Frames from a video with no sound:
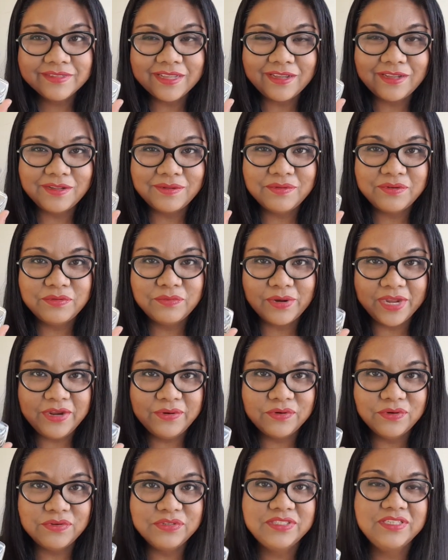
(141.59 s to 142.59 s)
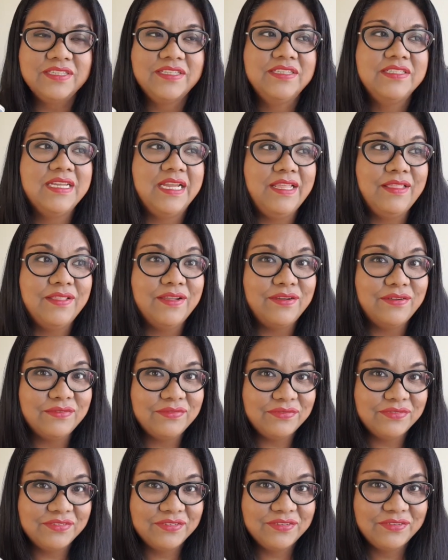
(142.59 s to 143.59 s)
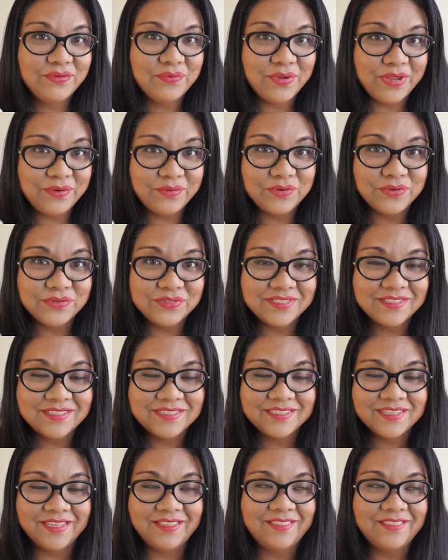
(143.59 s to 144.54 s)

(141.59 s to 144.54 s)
Uh, white roses, I love white roses.